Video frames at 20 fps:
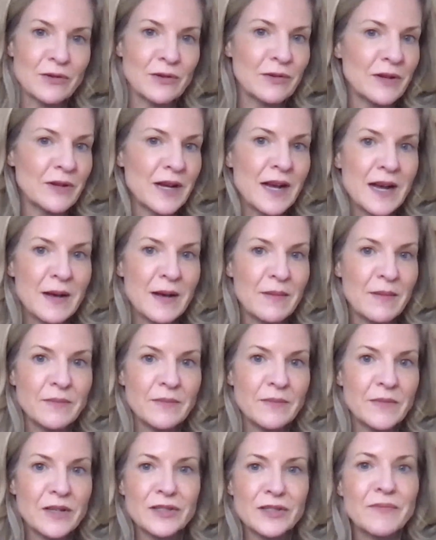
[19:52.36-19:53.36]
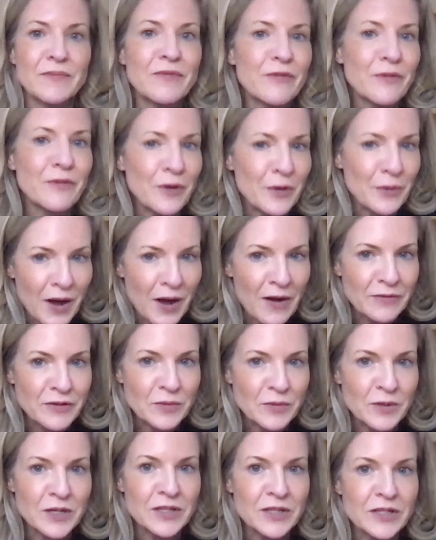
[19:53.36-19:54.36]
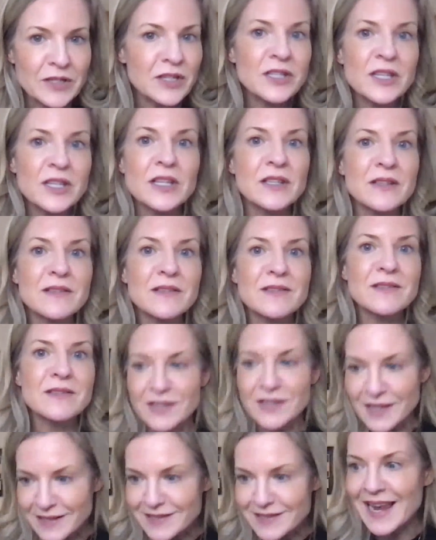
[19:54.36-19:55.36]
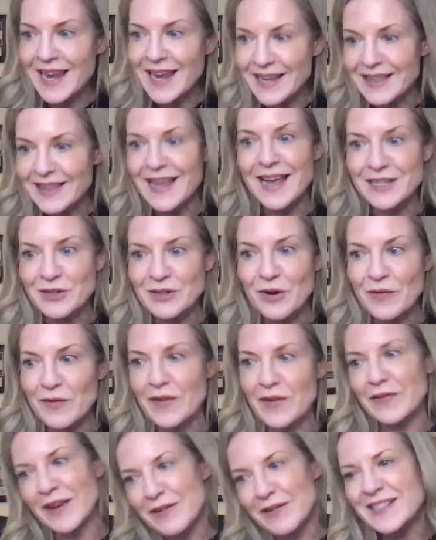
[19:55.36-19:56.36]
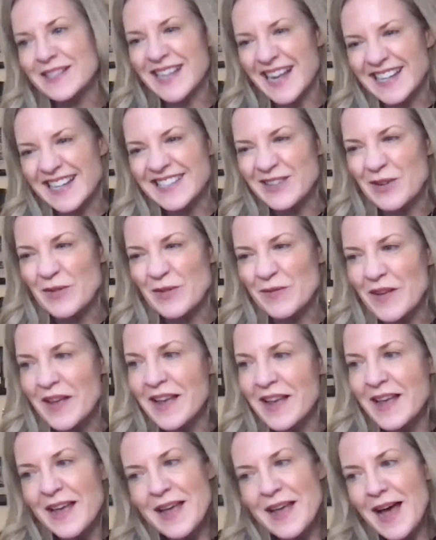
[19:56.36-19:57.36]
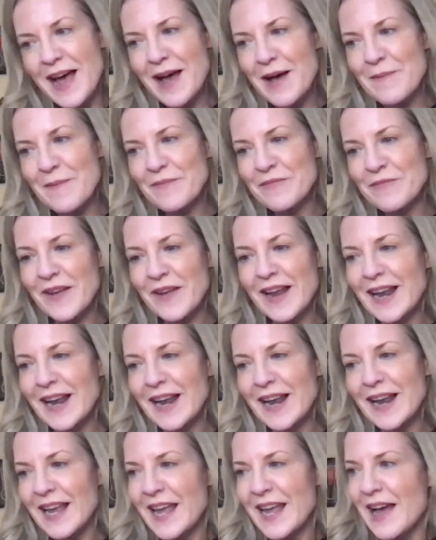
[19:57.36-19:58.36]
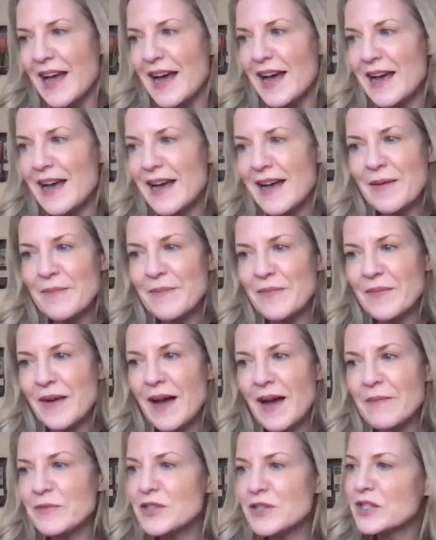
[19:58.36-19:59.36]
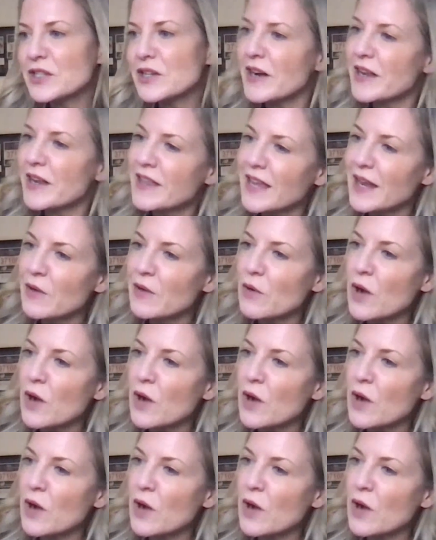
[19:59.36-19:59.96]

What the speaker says: or some fruit afterwards, just to take the edge off if there is that sort of feeling. I'm just trying to